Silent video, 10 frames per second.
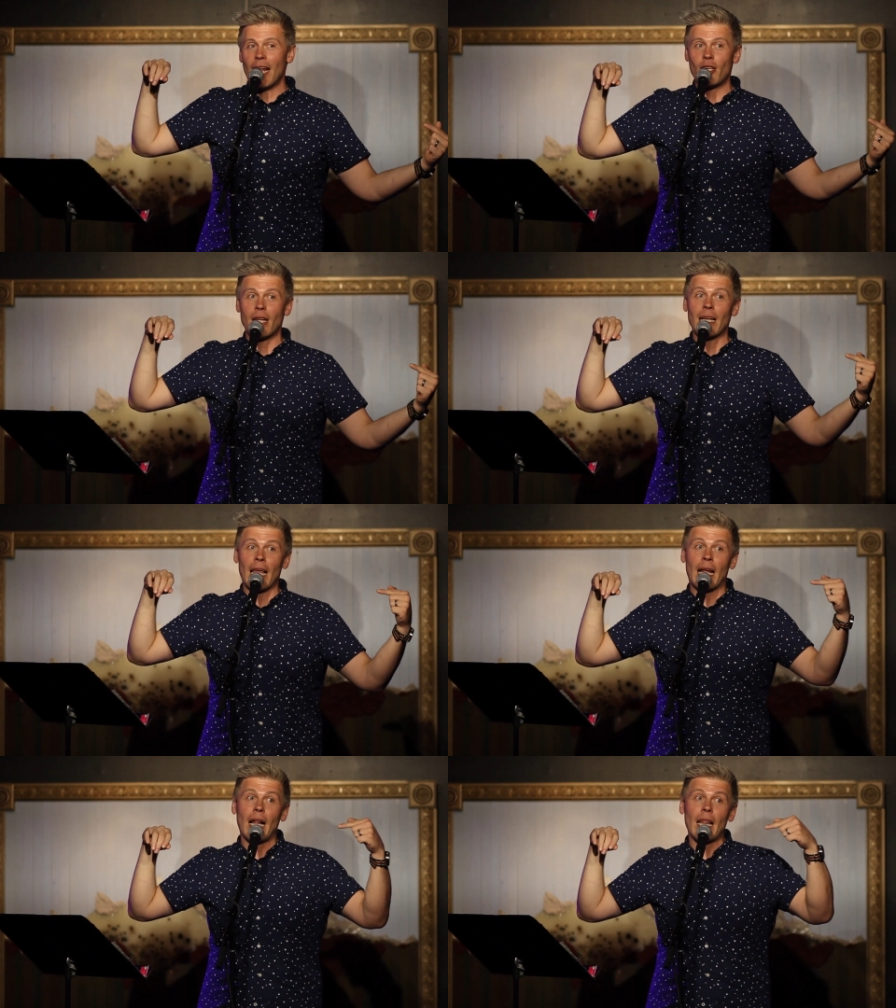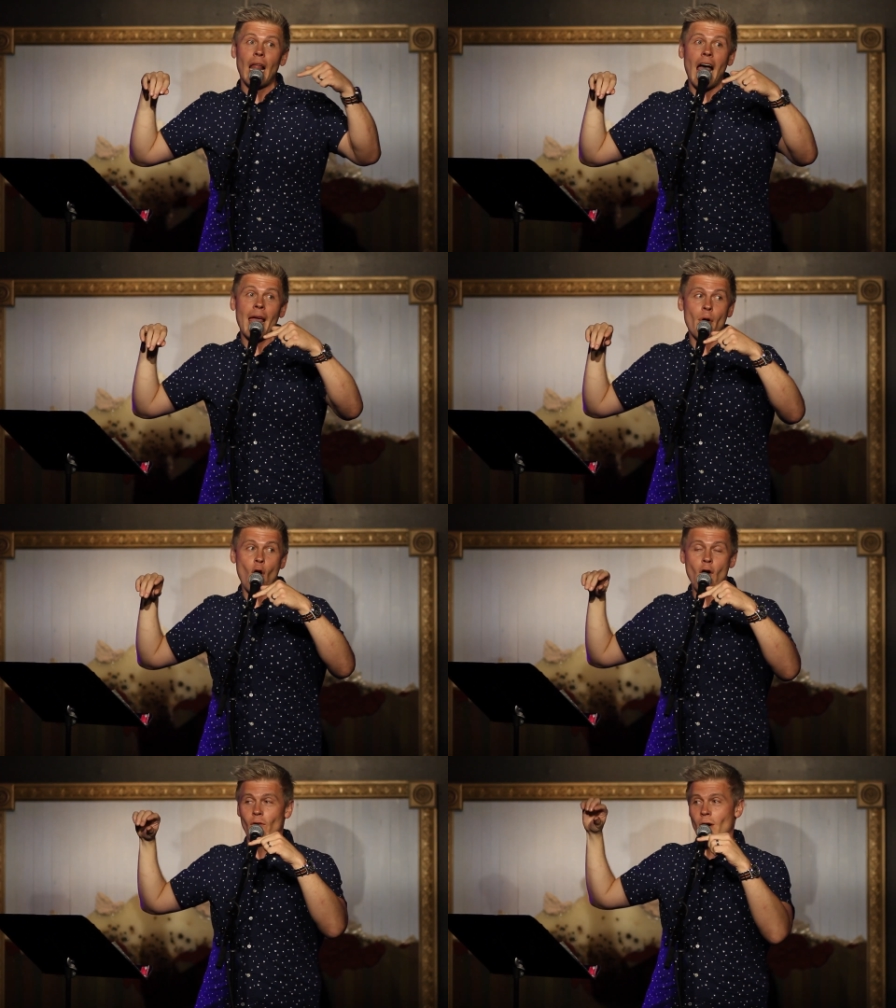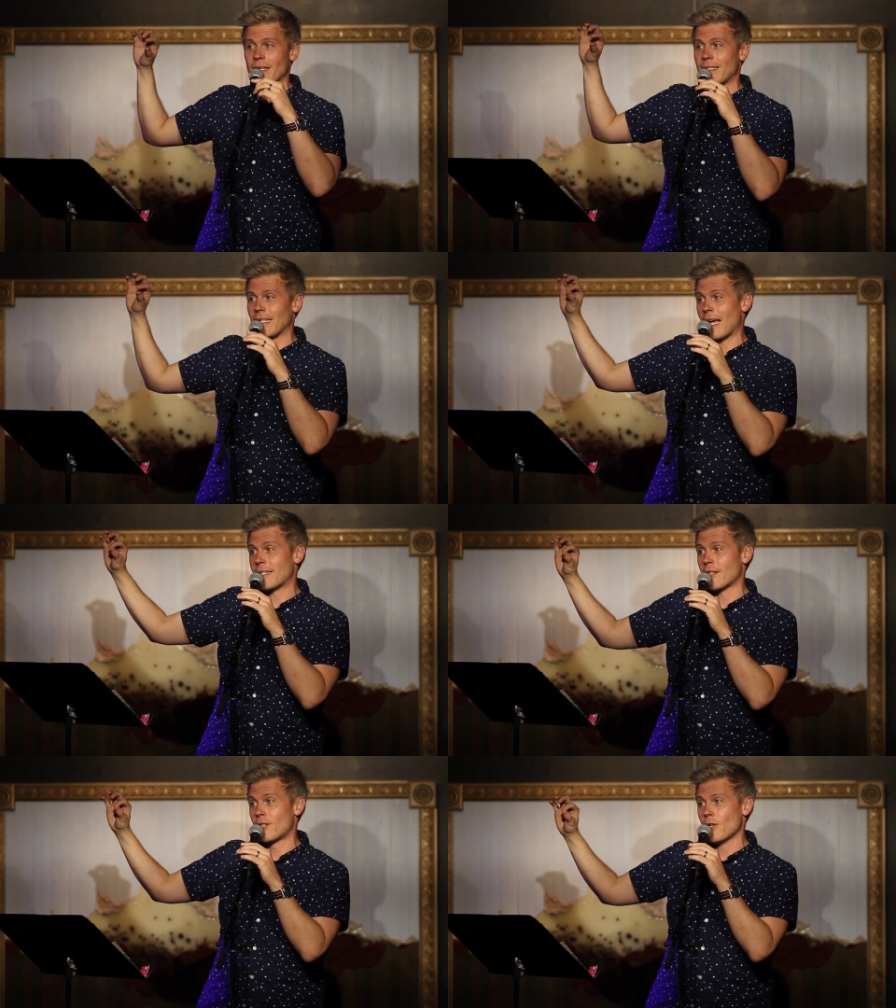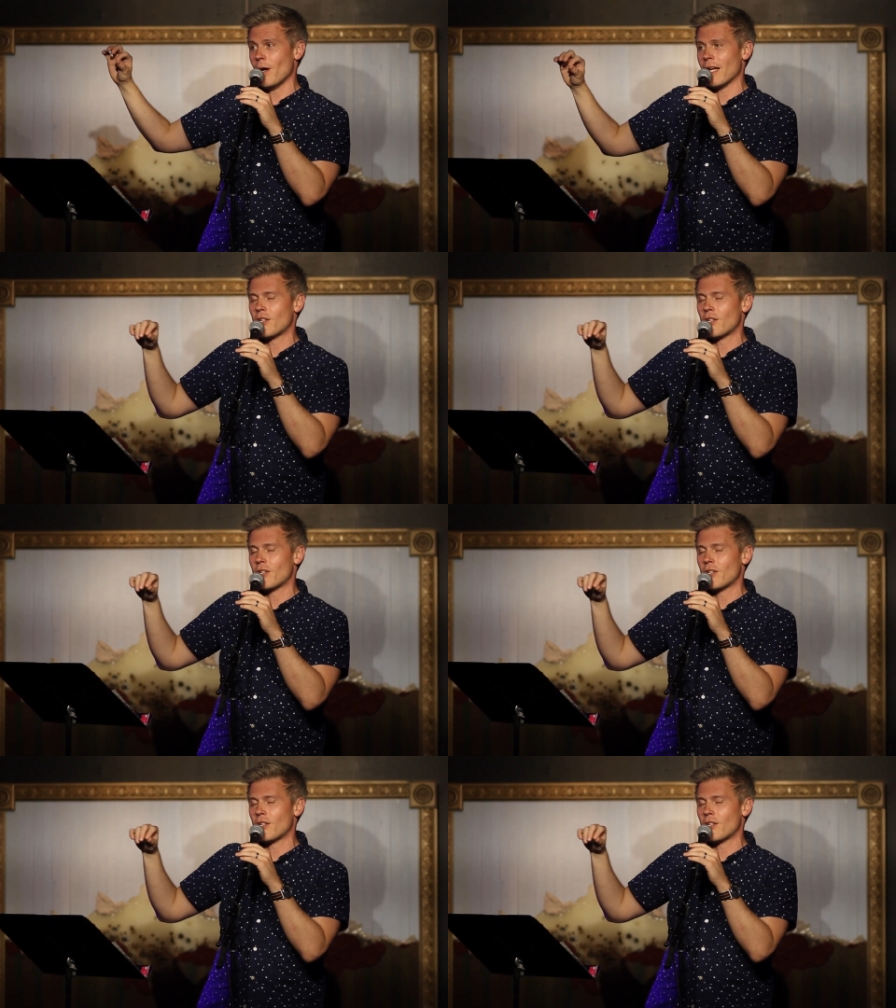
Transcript: and she had to like climb over us to get to the joint.